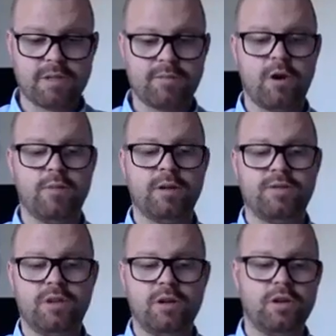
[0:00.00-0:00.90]
at the moment,
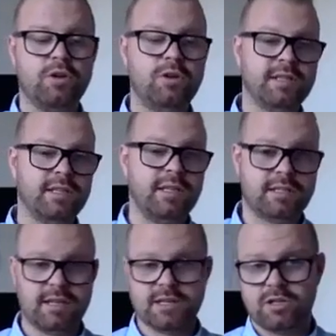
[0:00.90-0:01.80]
if you're not using
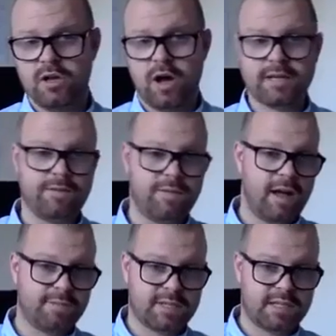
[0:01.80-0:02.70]
this, there's
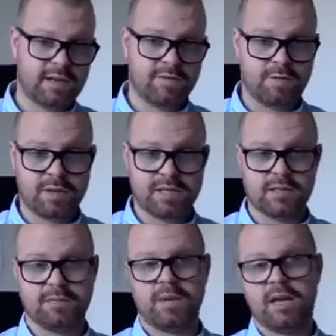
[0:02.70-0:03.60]
95% of your
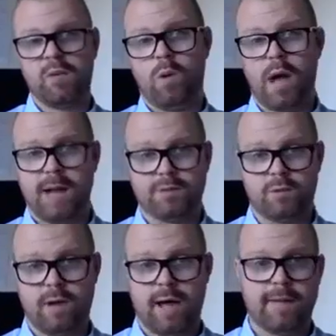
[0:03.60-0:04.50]
business being wiped
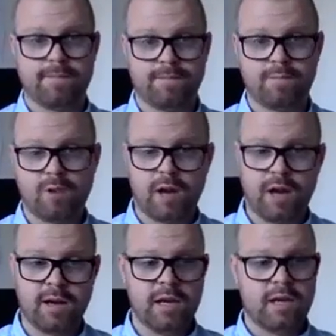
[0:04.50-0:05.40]
away, all
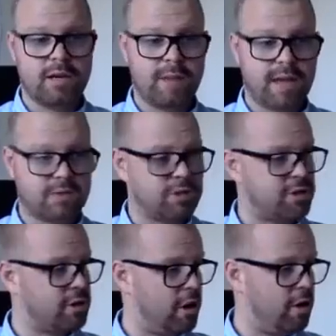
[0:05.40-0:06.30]
right? You may as well
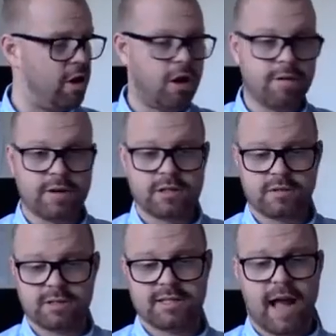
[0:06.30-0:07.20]
just go over
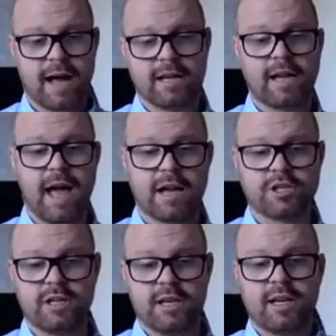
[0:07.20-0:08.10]
to a stack of
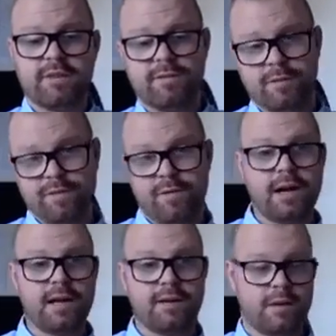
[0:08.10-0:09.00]
cash that you're getting from the
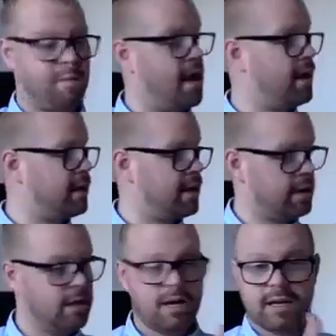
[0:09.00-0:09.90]
front end of your
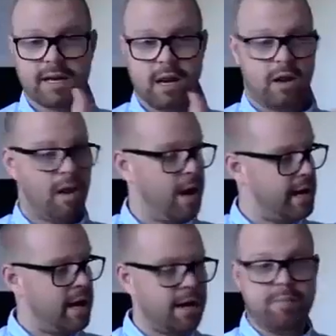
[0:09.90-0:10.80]
marketing, get a
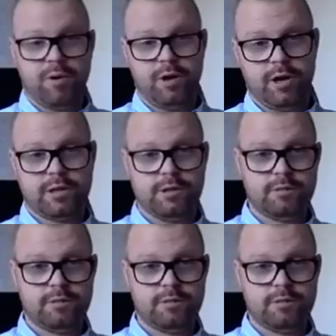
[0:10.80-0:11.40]
lighter and burn it.